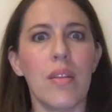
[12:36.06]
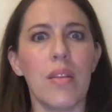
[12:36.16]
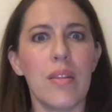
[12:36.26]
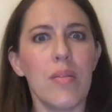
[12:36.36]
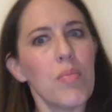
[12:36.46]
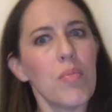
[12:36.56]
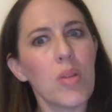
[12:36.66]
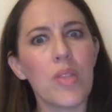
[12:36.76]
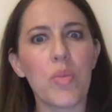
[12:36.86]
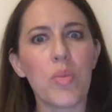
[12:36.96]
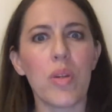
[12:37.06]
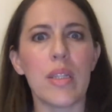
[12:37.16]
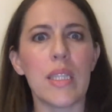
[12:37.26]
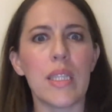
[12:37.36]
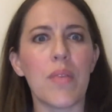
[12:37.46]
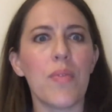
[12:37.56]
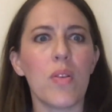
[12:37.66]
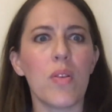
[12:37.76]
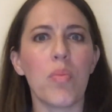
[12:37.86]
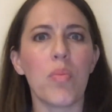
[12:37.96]
most of them are in a STEM field,
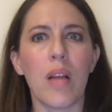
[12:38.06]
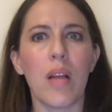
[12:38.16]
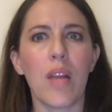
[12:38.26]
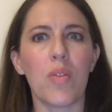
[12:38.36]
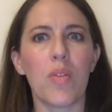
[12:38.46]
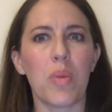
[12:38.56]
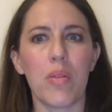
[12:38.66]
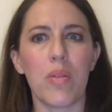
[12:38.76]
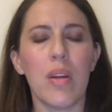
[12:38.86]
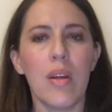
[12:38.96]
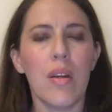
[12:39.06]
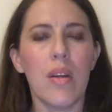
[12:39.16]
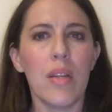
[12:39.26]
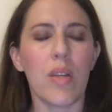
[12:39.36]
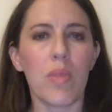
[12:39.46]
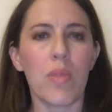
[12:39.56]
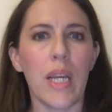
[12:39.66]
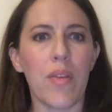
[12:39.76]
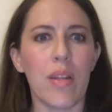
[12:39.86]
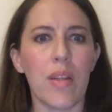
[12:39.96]
but a lot of them are, they don't really have
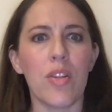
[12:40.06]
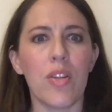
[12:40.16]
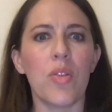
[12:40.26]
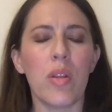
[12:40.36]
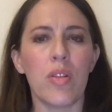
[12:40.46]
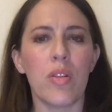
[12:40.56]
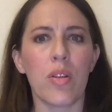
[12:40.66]
anything to do with each other.